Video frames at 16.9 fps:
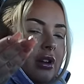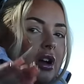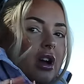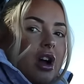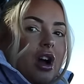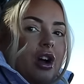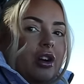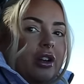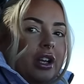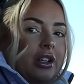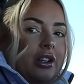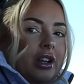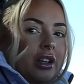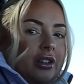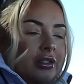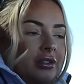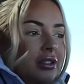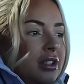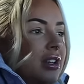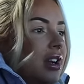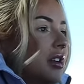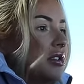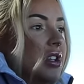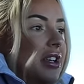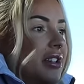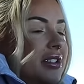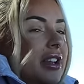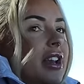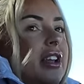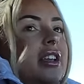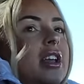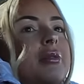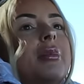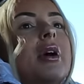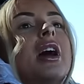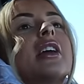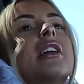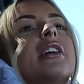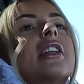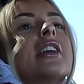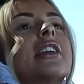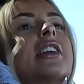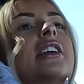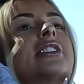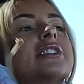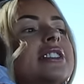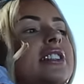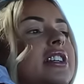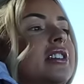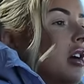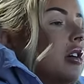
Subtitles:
Oh, okay, good. I was like, because then I can't buy it. I can't see.